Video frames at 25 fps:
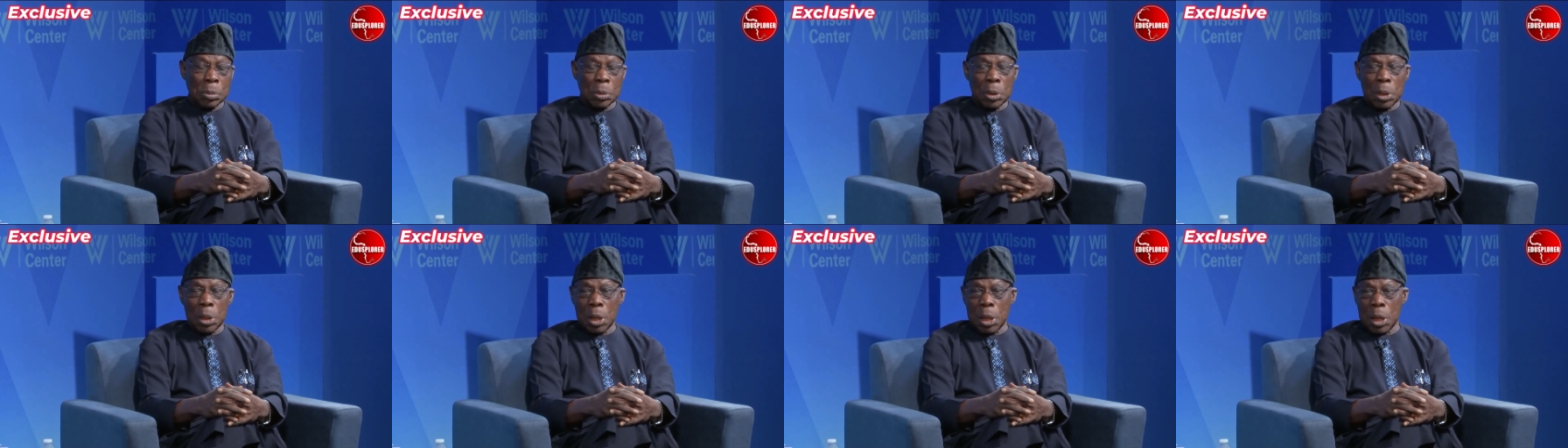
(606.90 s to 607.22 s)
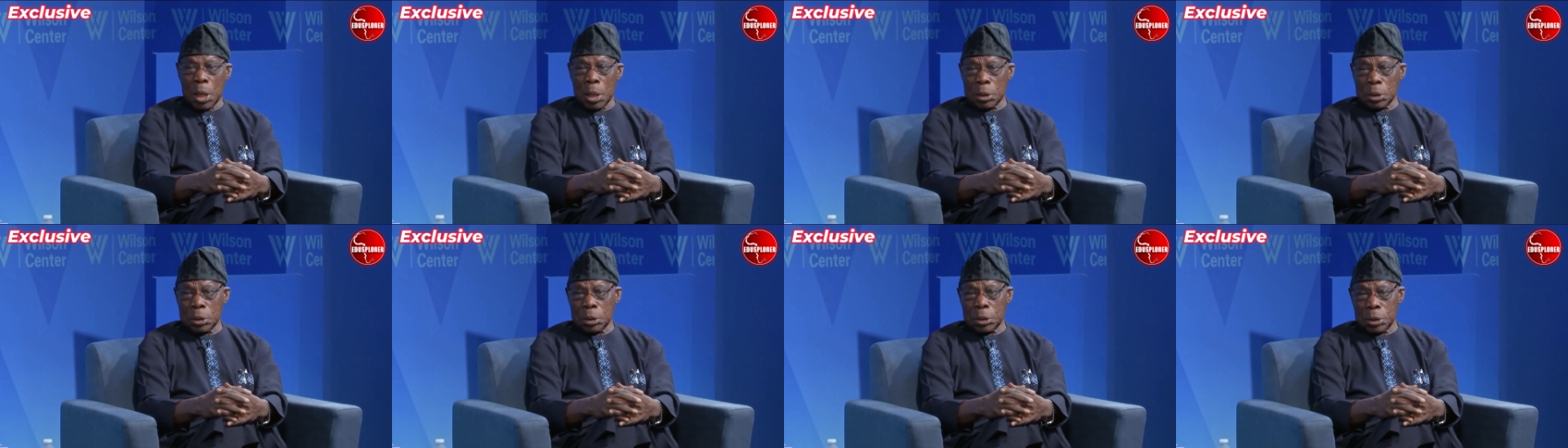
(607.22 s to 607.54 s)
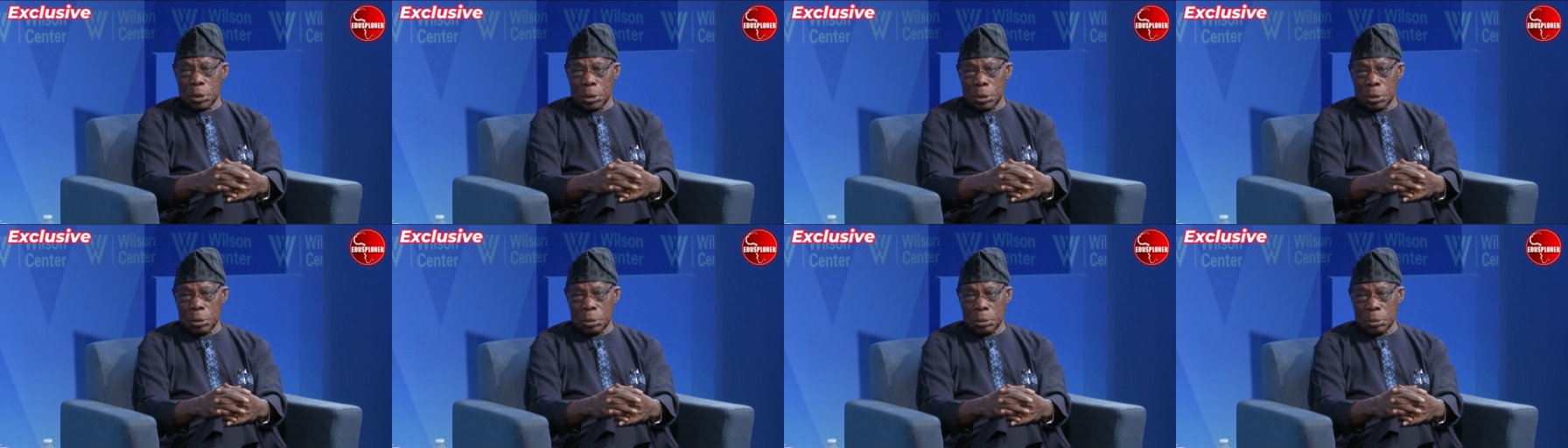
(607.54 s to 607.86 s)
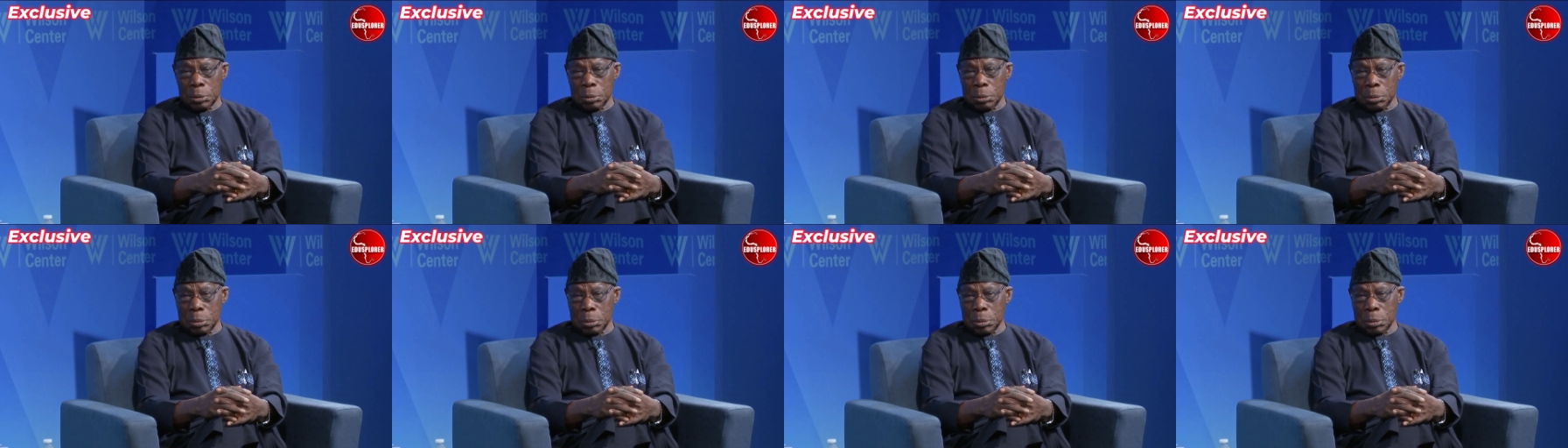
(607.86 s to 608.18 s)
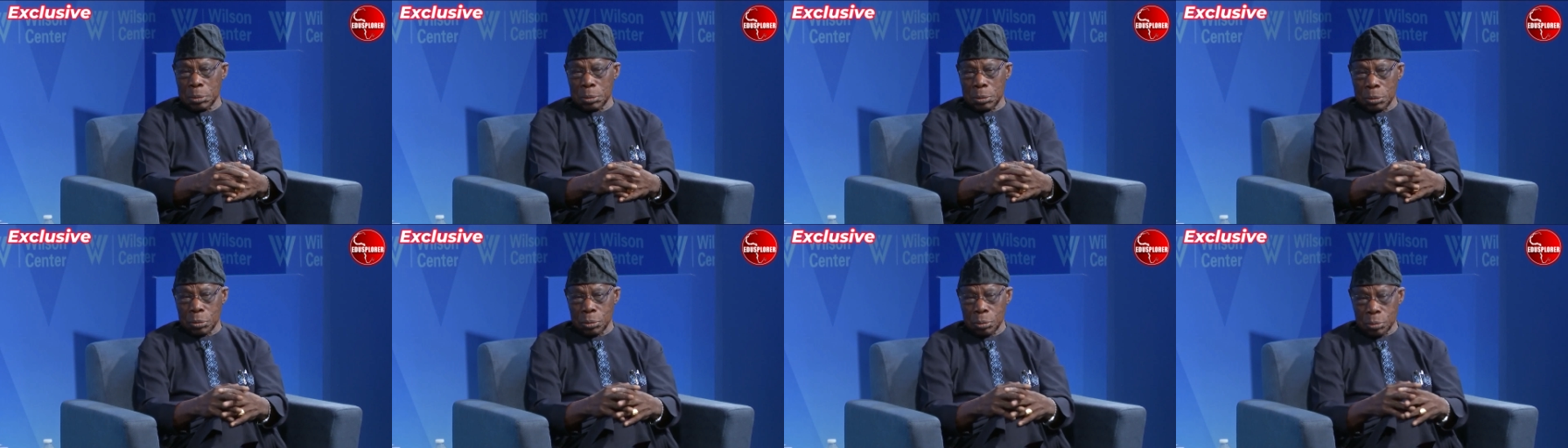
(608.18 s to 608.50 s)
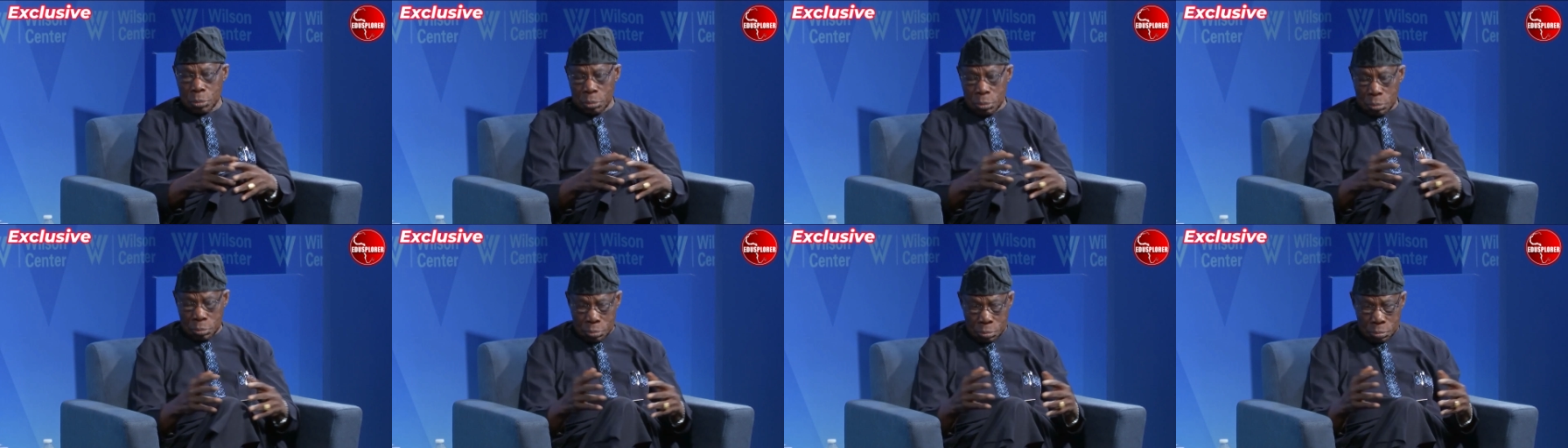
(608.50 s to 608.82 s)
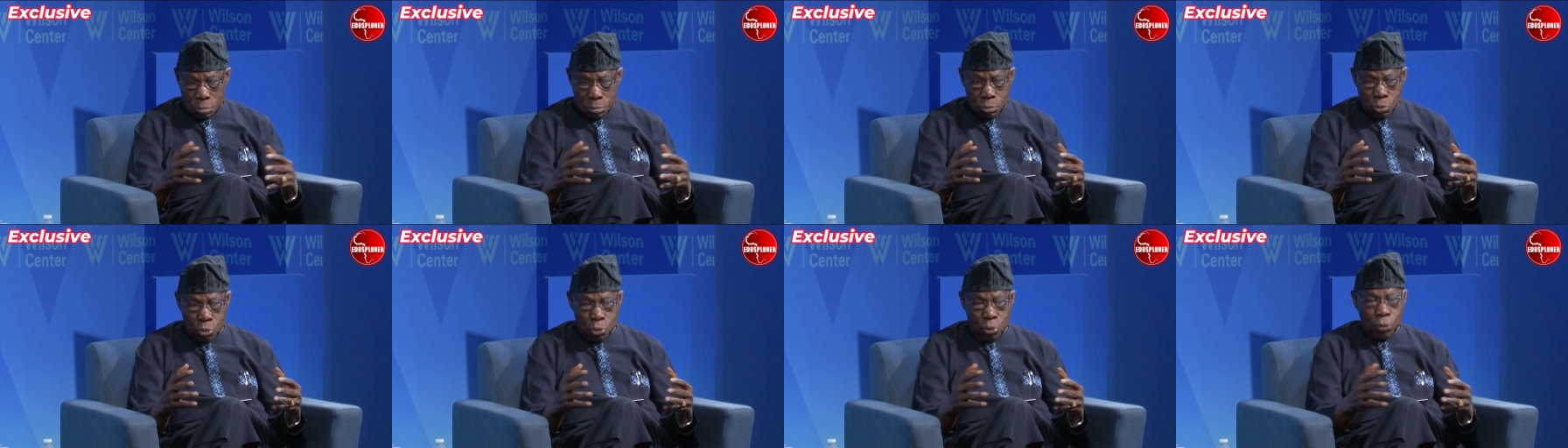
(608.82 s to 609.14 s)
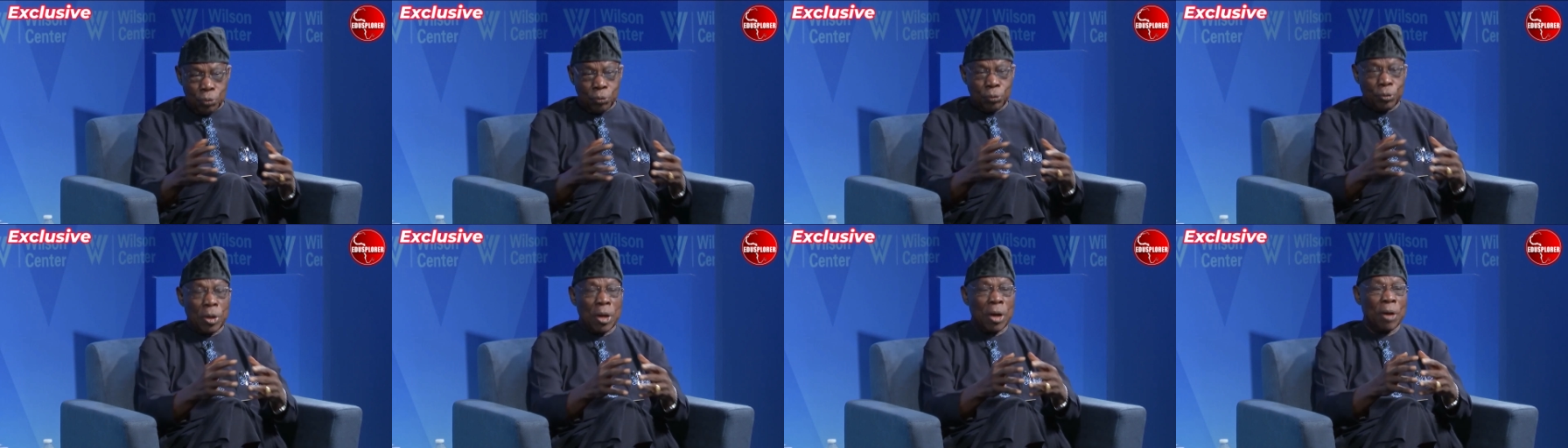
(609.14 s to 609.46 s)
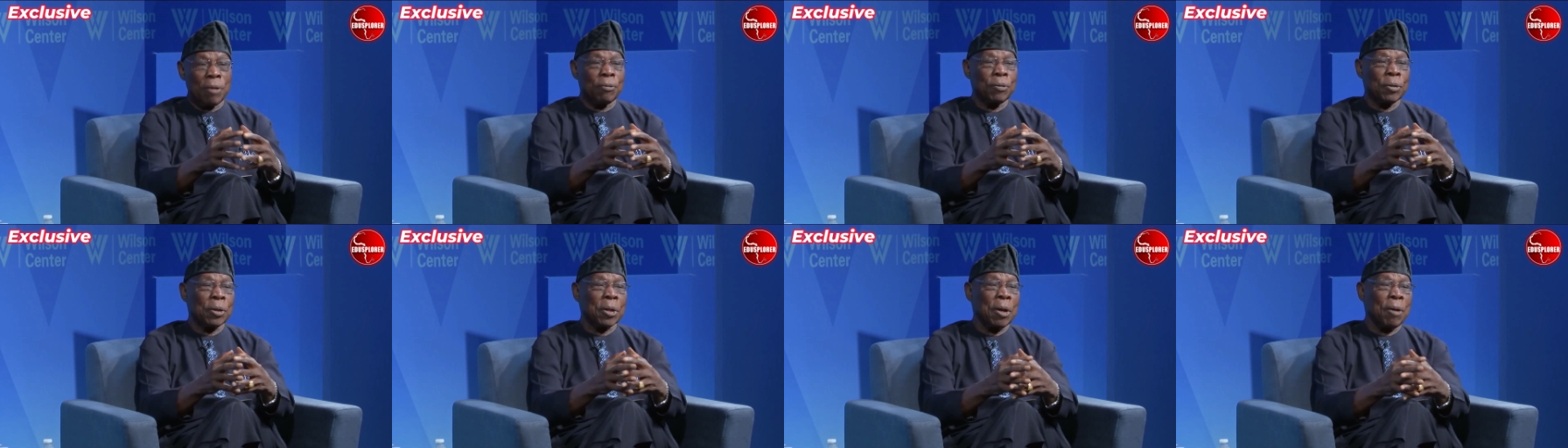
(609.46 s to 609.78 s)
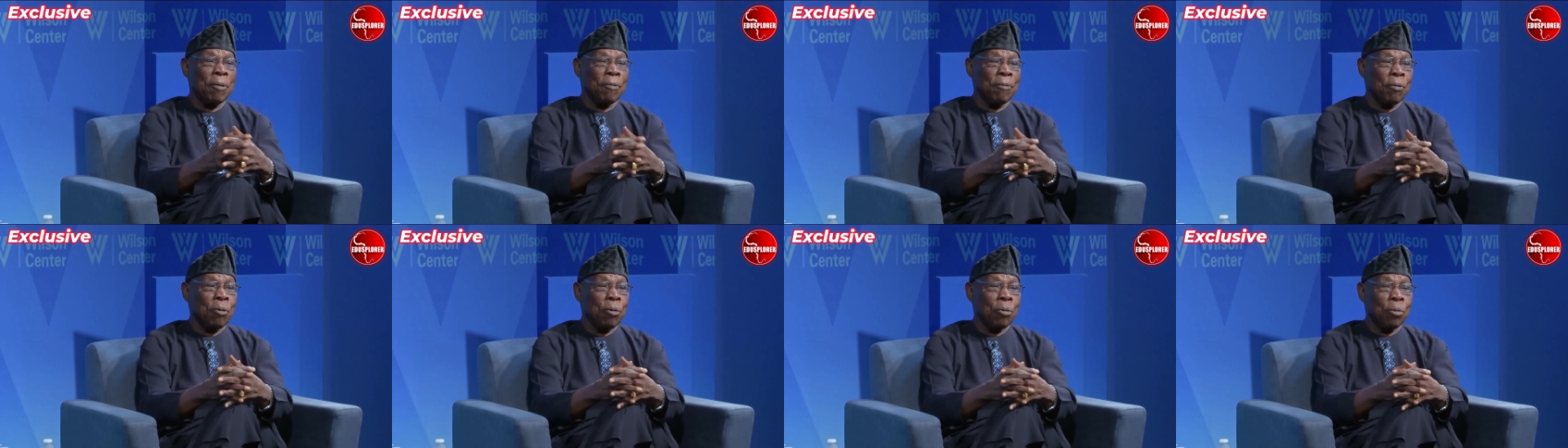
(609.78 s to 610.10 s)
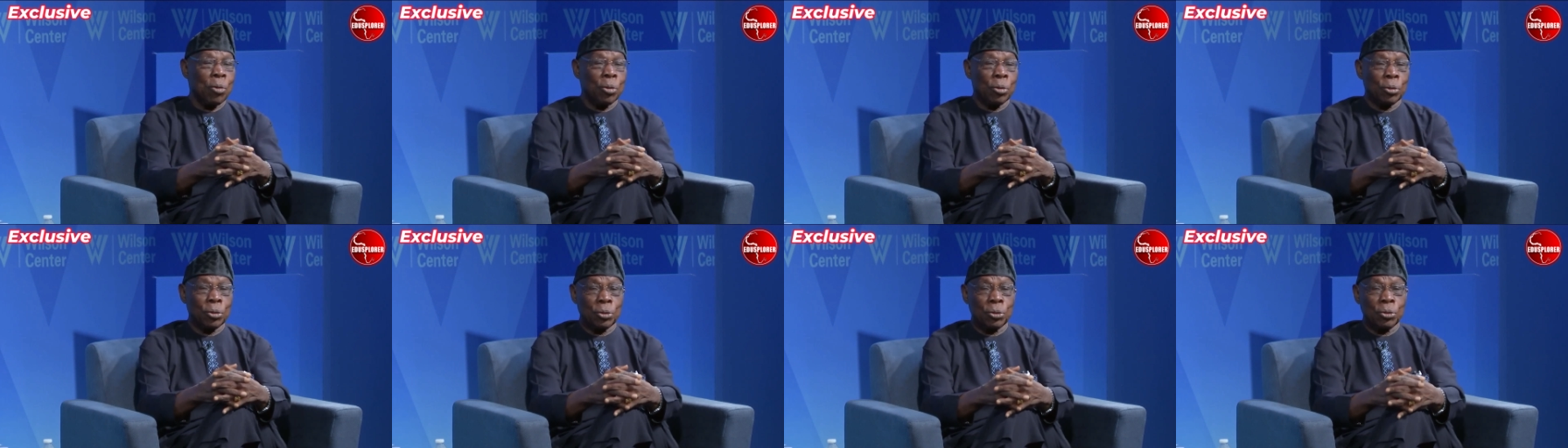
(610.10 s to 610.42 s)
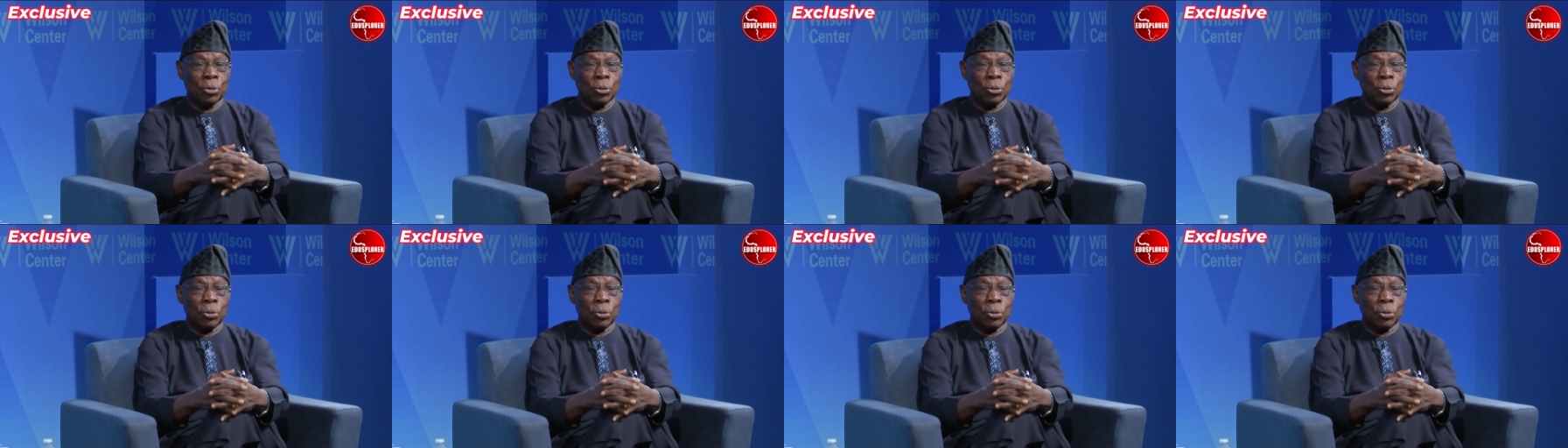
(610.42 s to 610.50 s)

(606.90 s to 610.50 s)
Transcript: and to move Africa forward